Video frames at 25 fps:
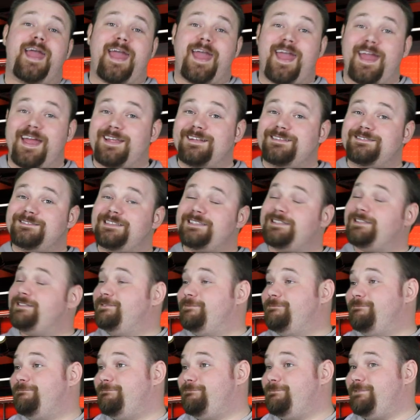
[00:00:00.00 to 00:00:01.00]
And
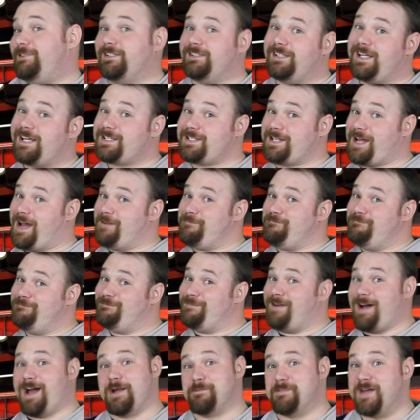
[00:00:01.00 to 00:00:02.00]
till next
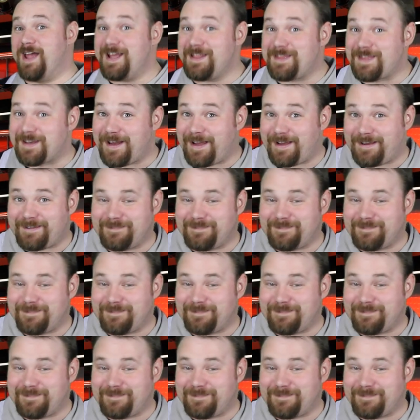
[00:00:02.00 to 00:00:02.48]
time, I'm Anthony.